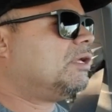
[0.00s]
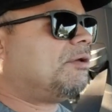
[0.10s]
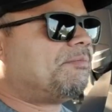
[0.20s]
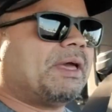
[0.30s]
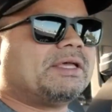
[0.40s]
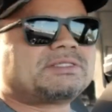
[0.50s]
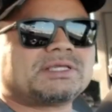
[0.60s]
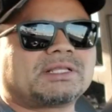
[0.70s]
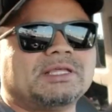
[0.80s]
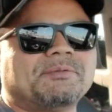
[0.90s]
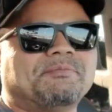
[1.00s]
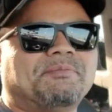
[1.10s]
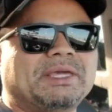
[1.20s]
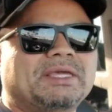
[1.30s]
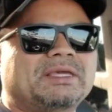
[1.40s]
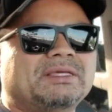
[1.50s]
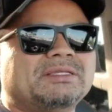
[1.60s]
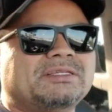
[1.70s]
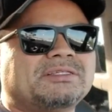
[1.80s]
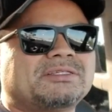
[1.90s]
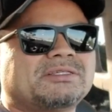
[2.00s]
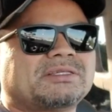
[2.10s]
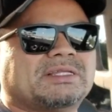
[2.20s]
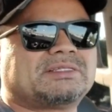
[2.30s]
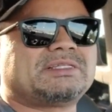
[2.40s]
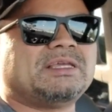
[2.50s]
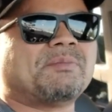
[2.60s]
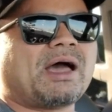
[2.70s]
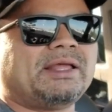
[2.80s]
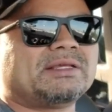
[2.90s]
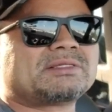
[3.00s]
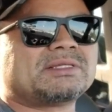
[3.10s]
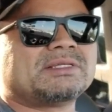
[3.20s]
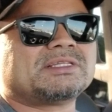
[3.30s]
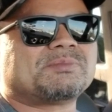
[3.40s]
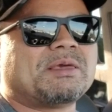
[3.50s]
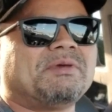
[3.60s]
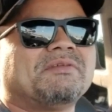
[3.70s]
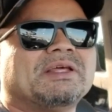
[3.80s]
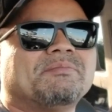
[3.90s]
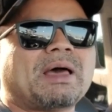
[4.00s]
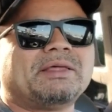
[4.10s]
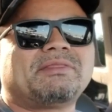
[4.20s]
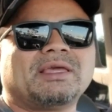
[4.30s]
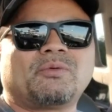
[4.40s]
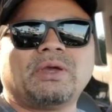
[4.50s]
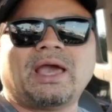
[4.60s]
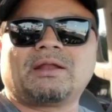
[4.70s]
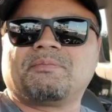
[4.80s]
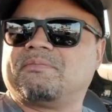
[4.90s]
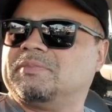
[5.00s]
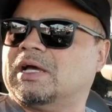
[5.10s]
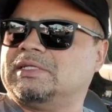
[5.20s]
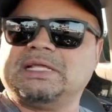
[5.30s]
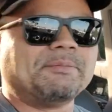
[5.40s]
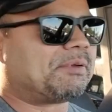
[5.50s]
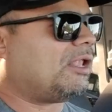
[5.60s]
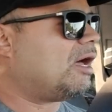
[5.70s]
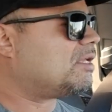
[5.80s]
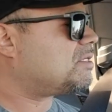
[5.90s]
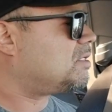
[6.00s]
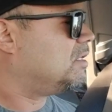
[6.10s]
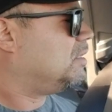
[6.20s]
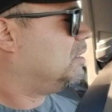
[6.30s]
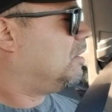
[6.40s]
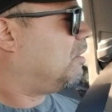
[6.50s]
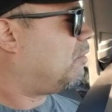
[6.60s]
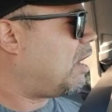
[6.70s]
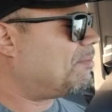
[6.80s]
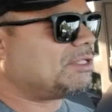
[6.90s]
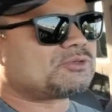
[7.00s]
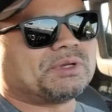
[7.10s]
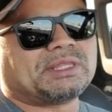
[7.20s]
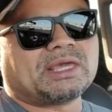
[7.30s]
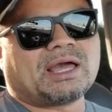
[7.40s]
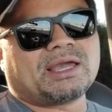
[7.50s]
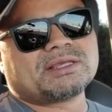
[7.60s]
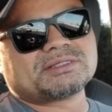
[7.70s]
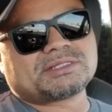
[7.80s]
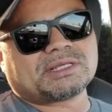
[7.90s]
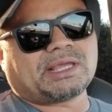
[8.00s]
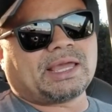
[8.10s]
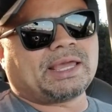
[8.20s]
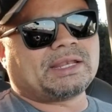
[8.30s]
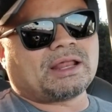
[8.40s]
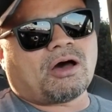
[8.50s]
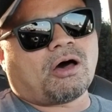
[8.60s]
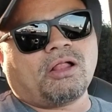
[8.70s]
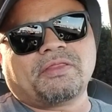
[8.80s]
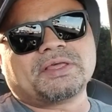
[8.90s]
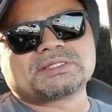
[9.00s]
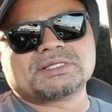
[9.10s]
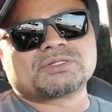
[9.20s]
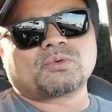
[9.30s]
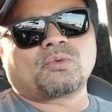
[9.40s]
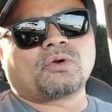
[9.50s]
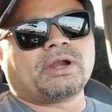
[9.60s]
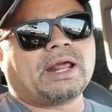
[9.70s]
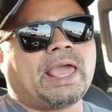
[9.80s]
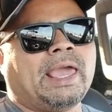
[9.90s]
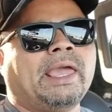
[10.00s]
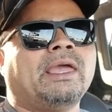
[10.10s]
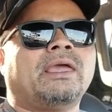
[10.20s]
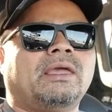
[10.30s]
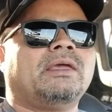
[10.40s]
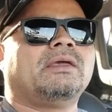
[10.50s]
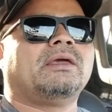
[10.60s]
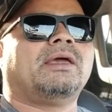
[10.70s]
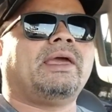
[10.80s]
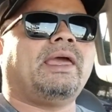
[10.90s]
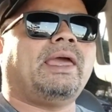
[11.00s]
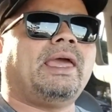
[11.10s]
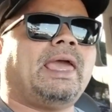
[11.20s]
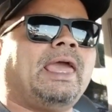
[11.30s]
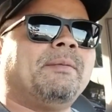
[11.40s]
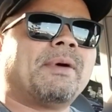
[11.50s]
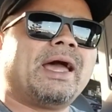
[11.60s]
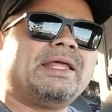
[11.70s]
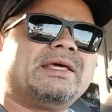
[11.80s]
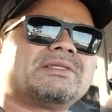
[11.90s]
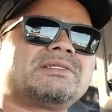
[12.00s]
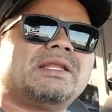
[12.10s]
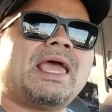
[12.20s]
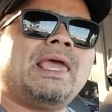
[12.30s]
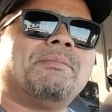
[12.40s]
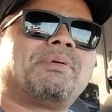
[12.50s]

basically B's and C-, maybe even I think we had a D+ right between the eyes, and all this is, we're at A- and A+